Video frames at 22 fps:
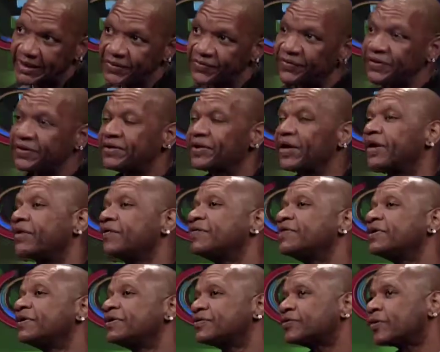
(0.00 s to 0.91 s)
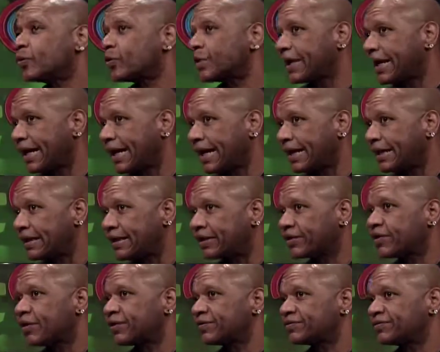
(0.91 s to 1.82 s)
They think that everything's okay, and
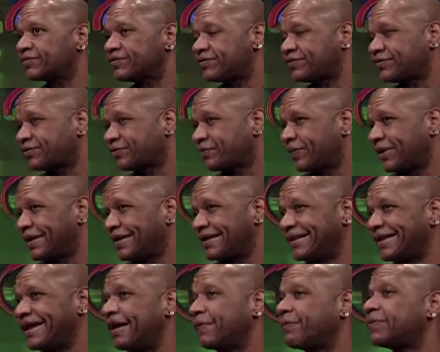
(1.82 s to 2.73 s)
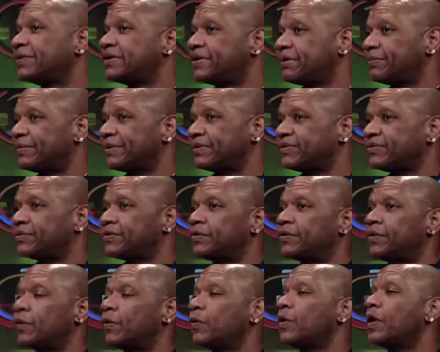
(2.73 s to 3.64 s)
that causes the spread and the epidemic
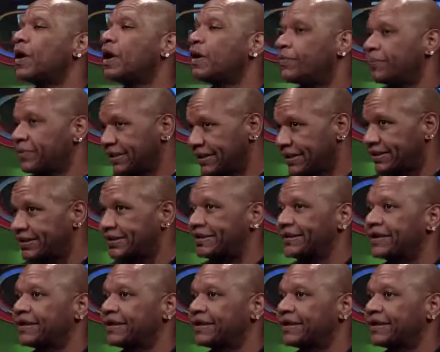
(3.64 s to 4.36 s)
to go up again.